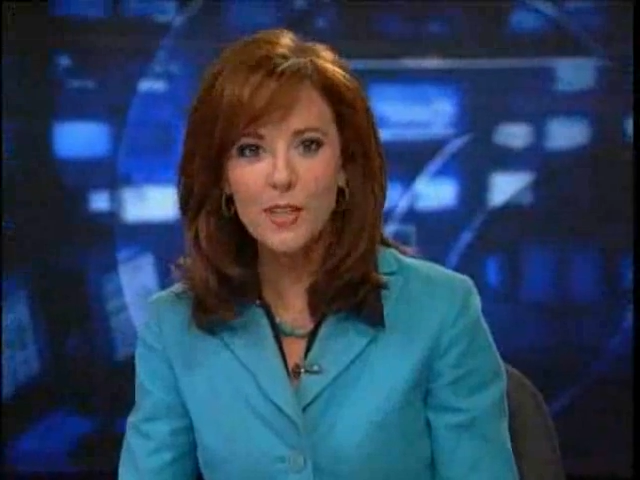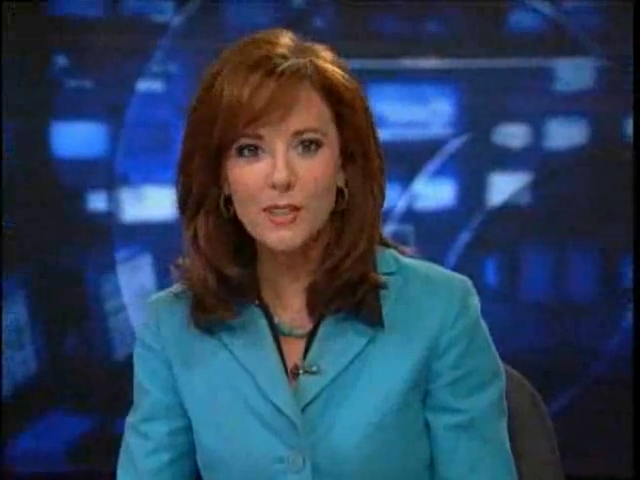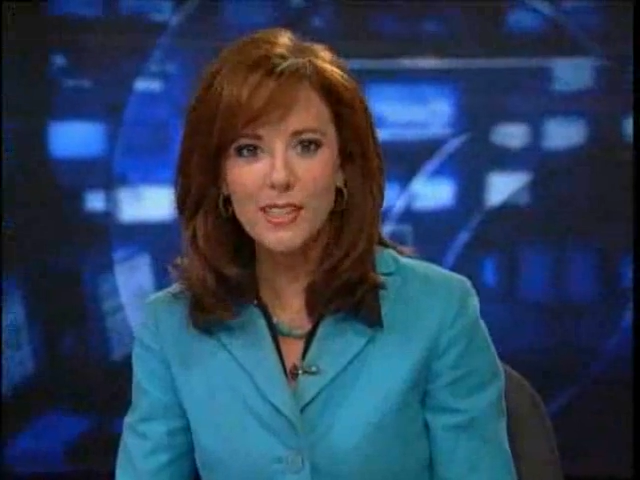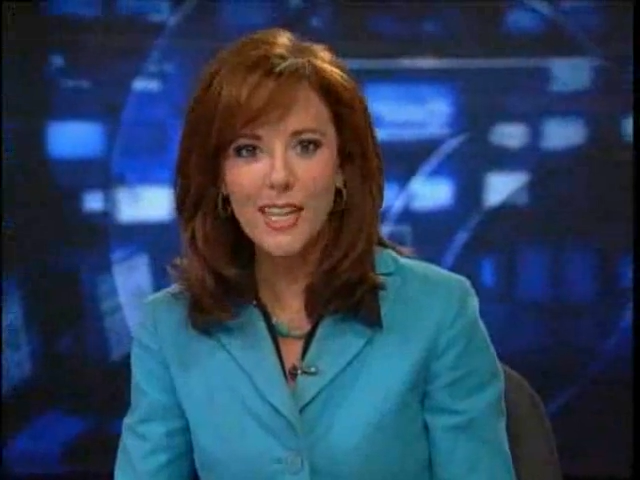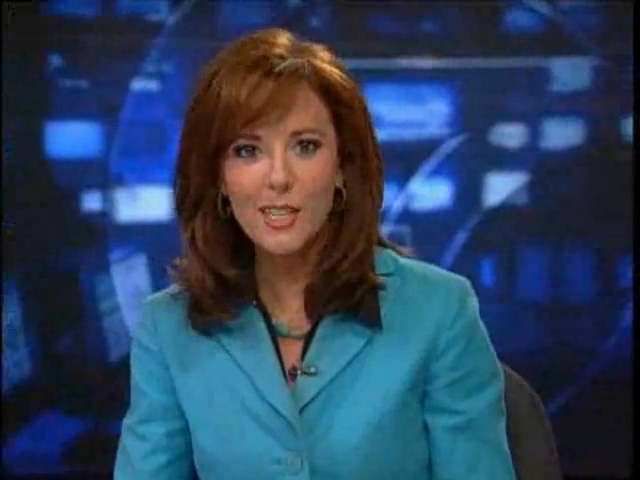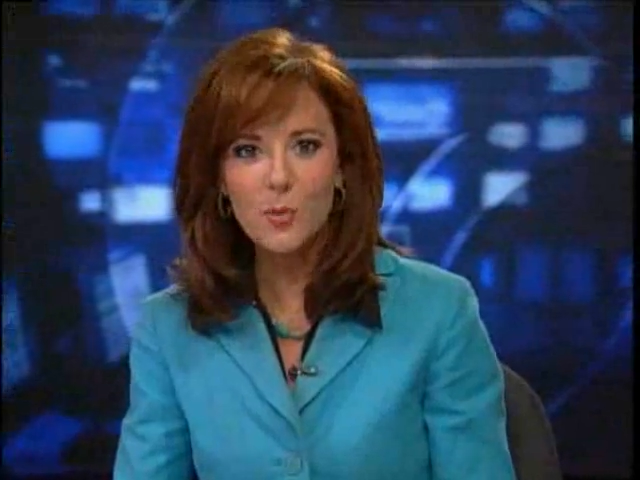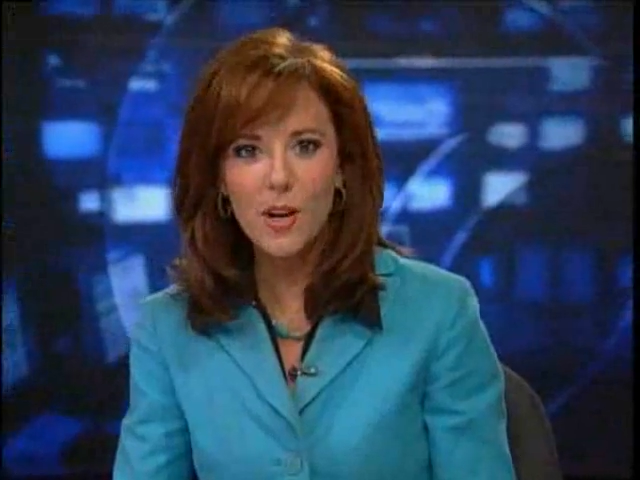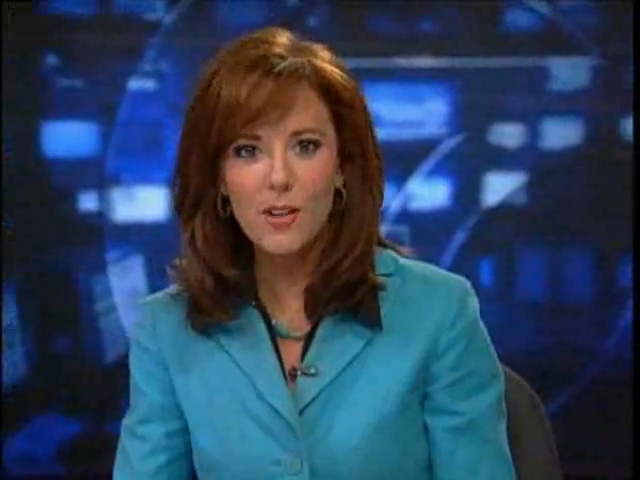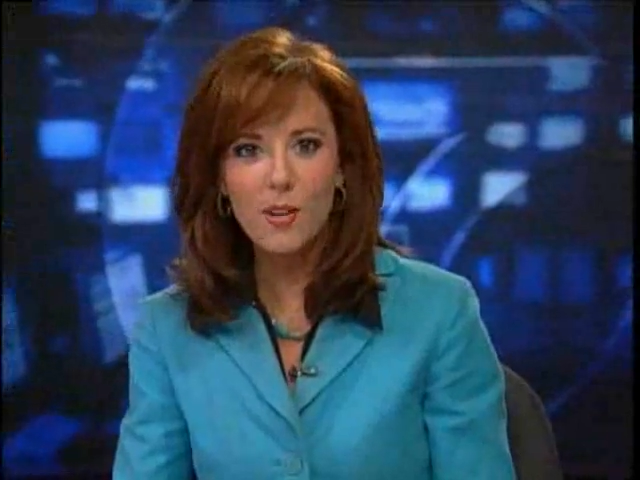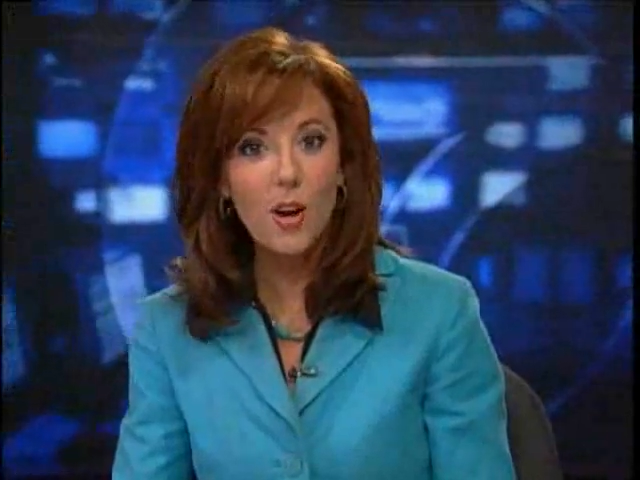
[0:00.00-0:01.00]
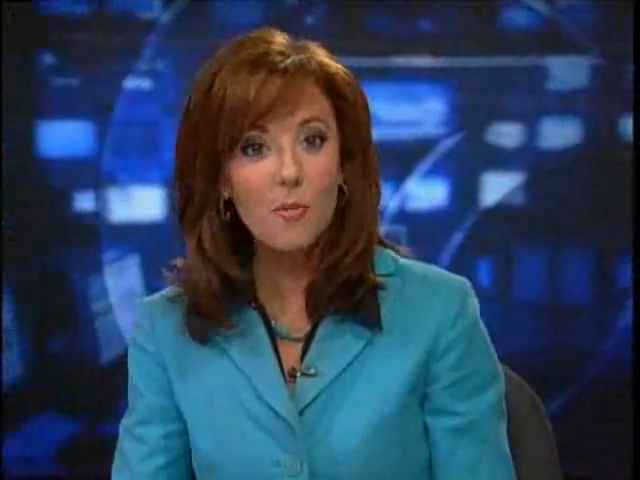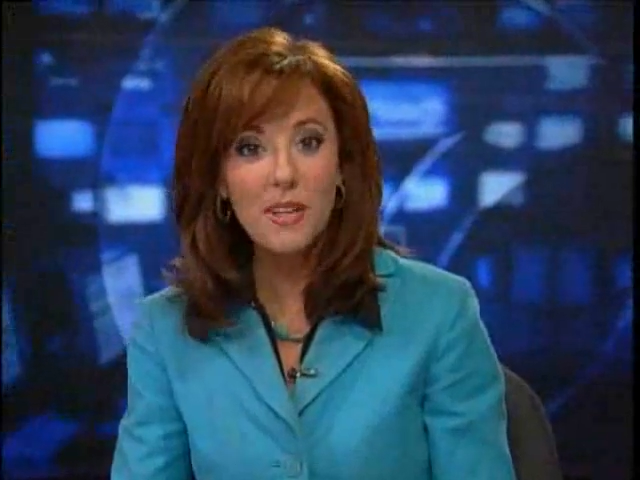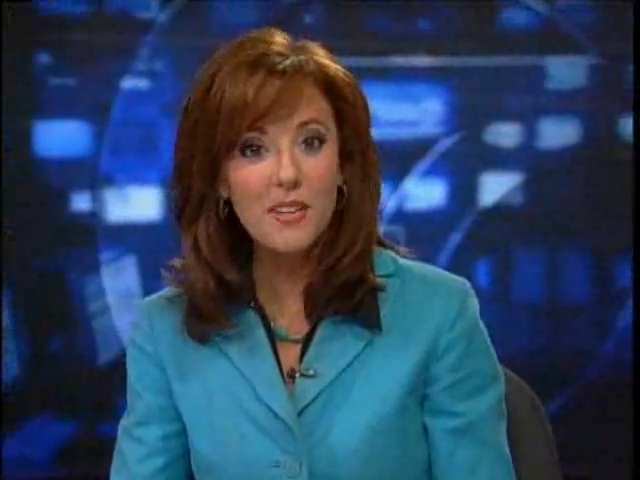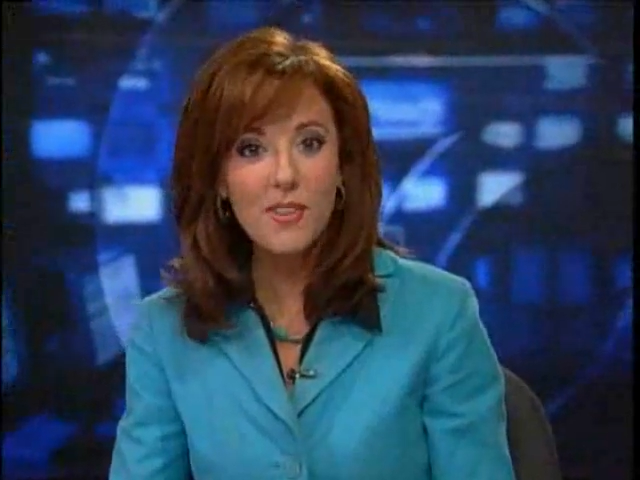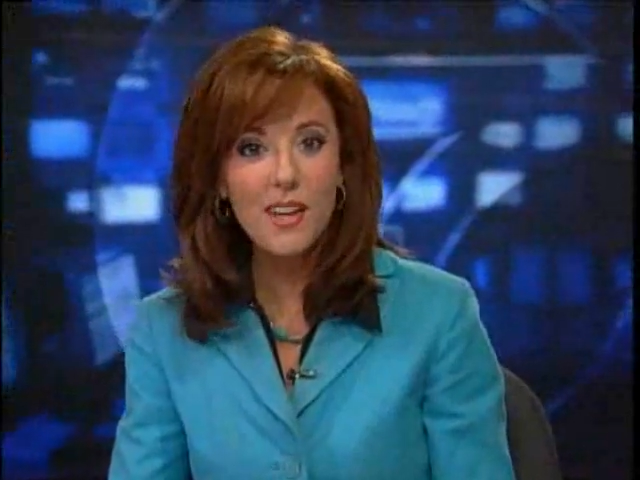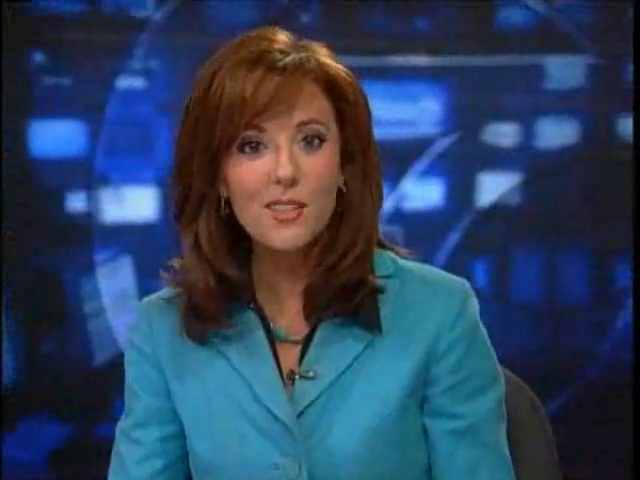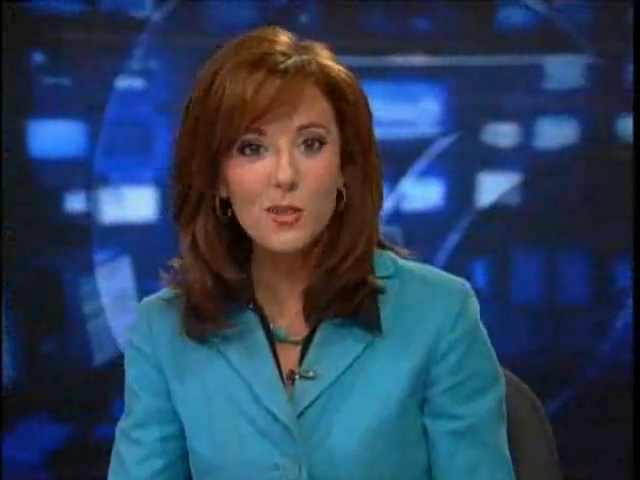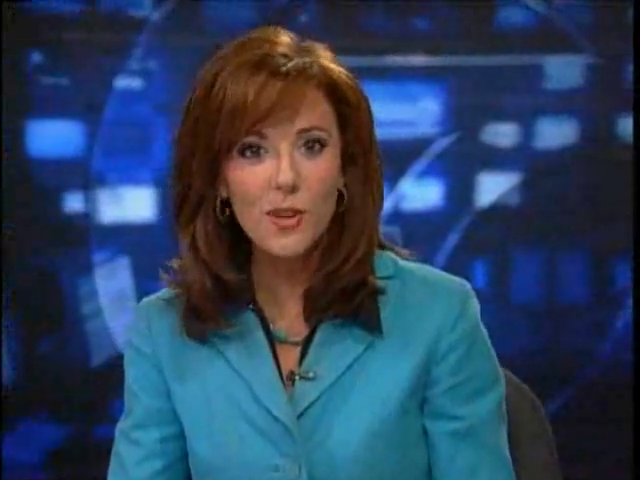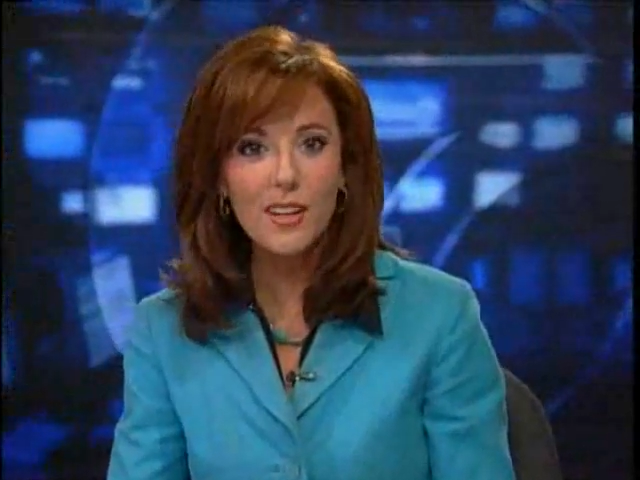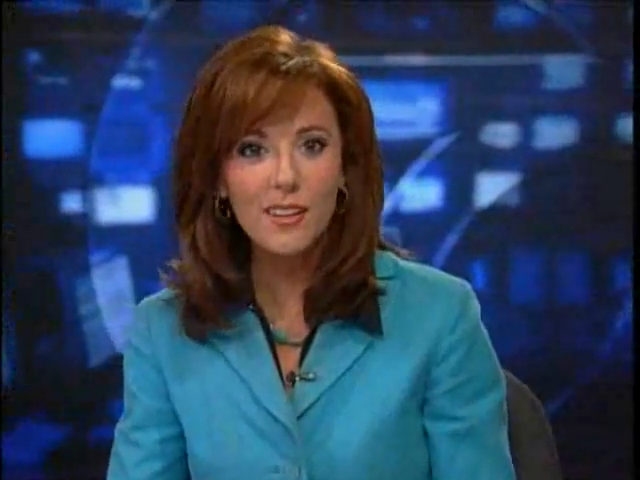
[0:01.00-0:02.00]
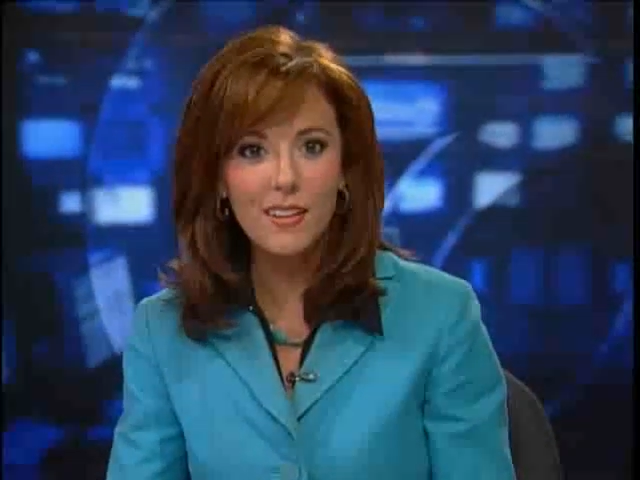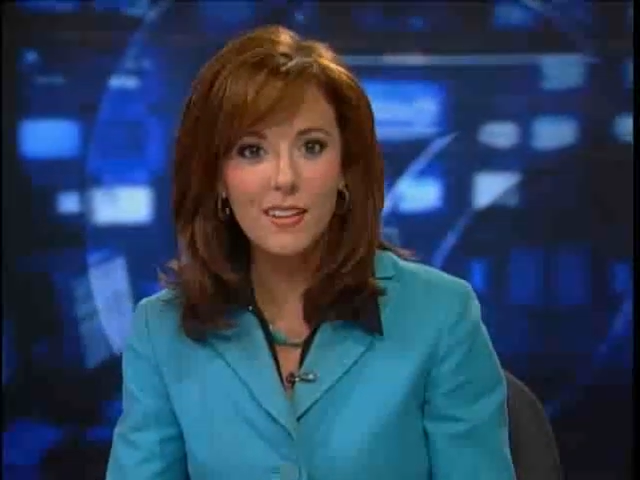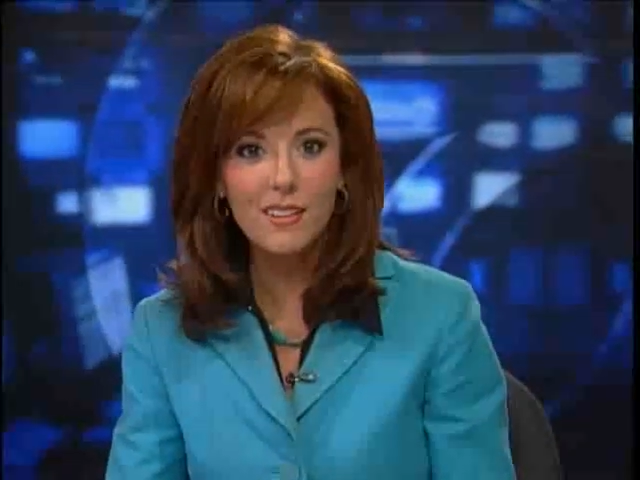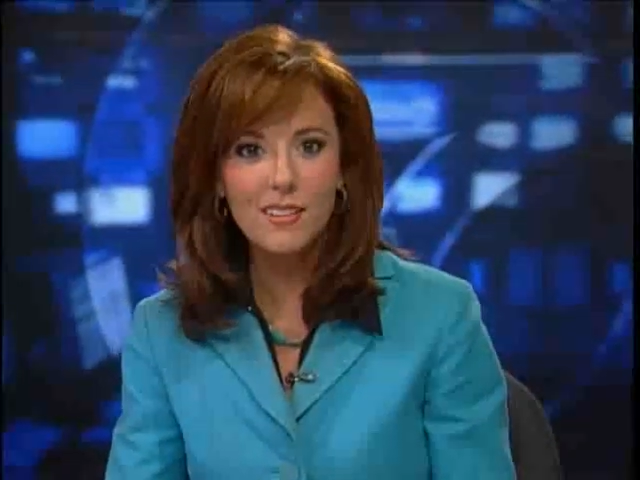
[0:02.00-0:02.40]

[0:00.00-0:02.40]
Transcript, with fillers: and that is why there aren't many vets trained in it.